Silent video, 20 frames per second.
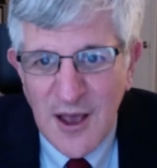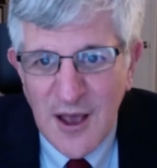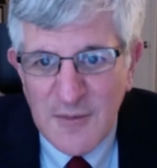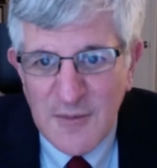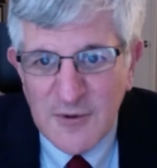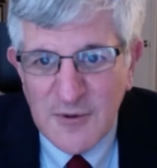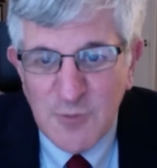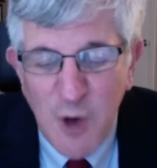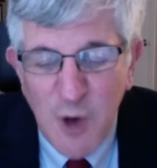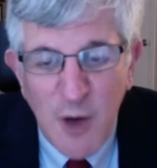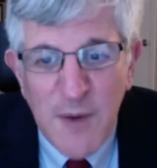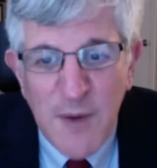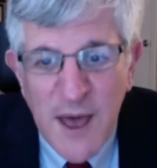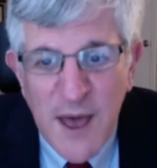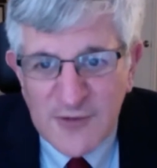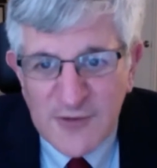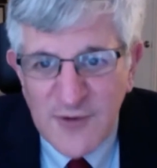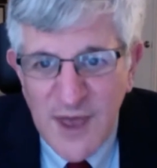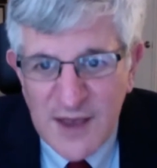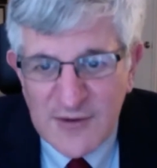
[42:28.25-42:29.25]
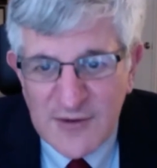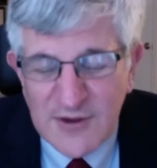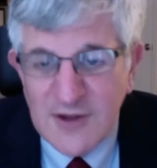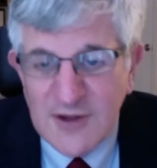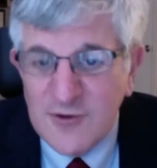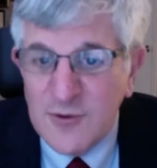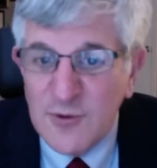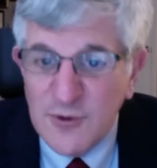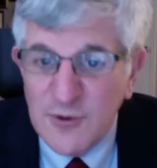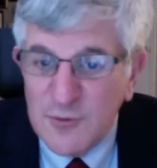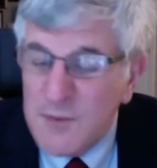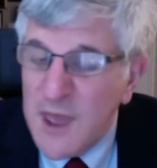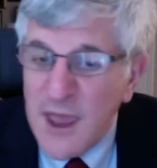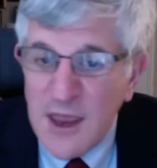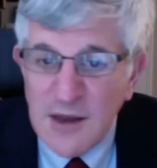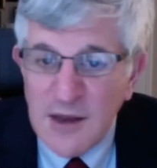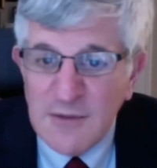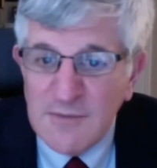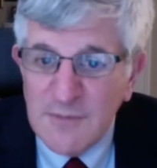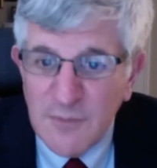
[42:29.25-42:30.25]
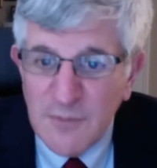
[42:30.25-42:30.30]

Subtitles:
Smallpox vaccine is made